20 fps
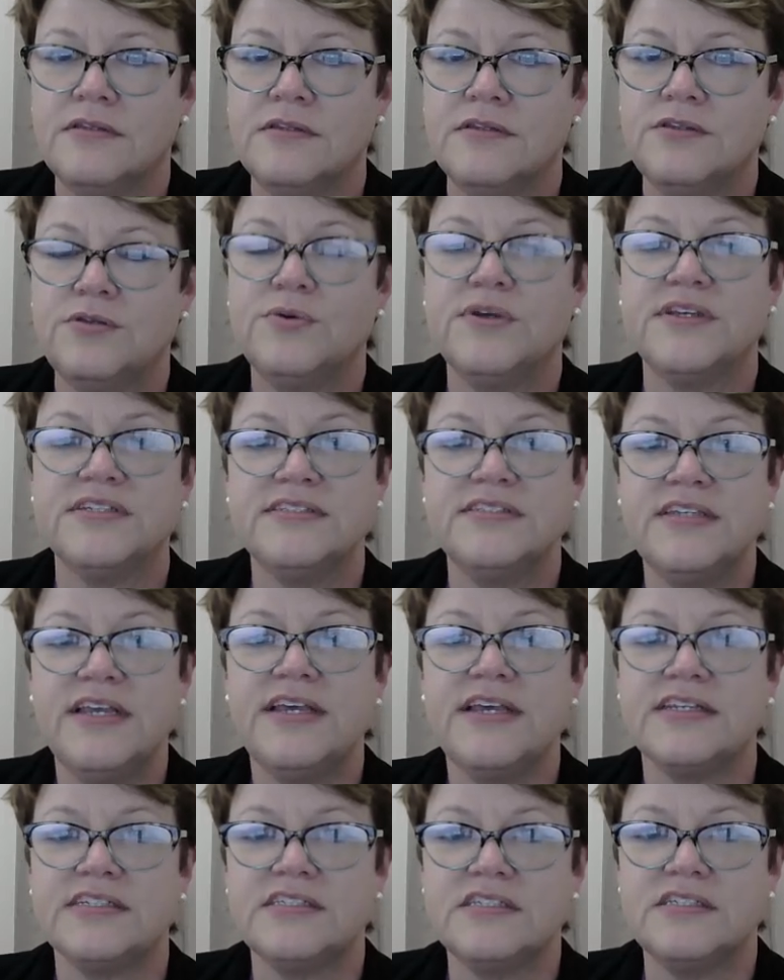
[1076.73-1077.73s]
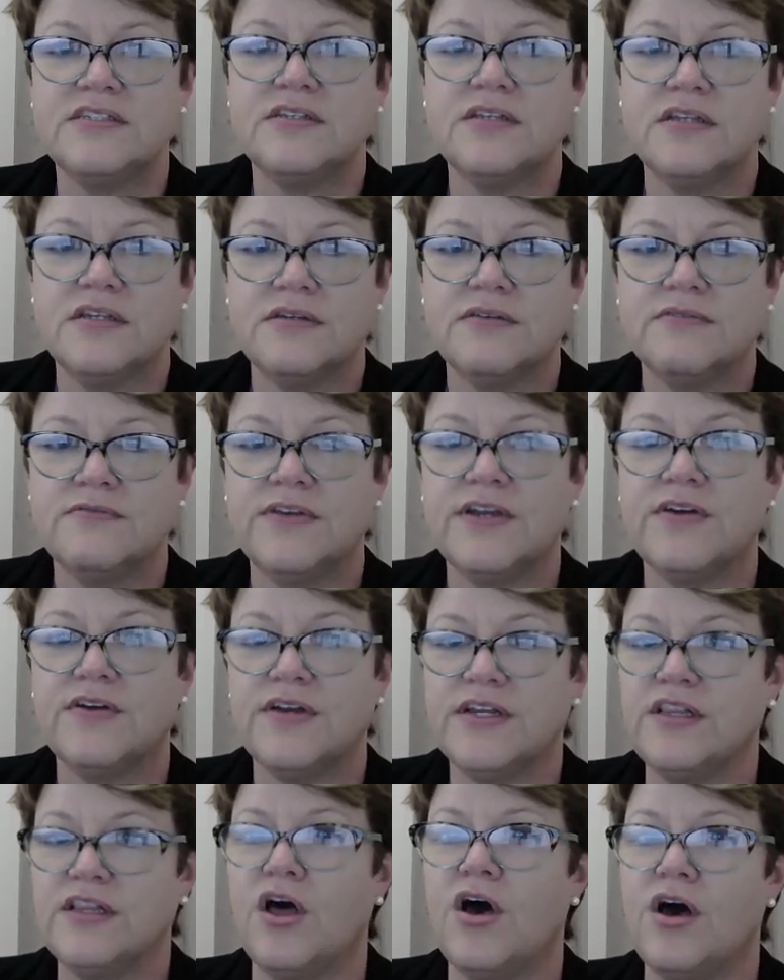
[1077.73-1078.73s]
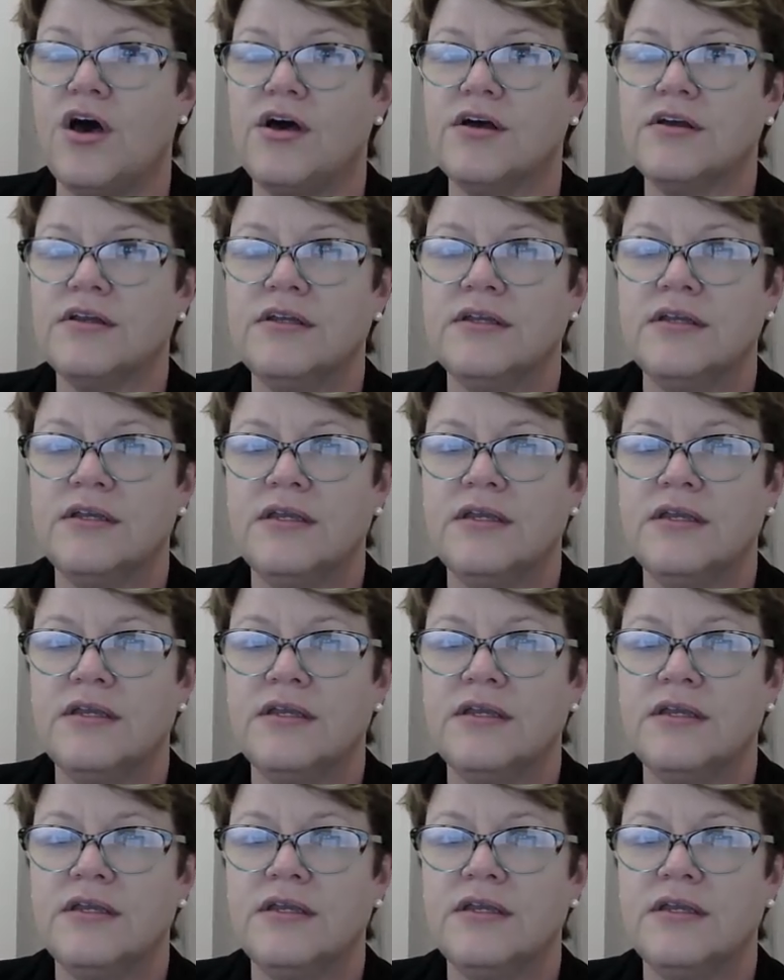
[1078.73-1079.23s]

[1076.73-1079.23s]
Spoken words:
to exist very long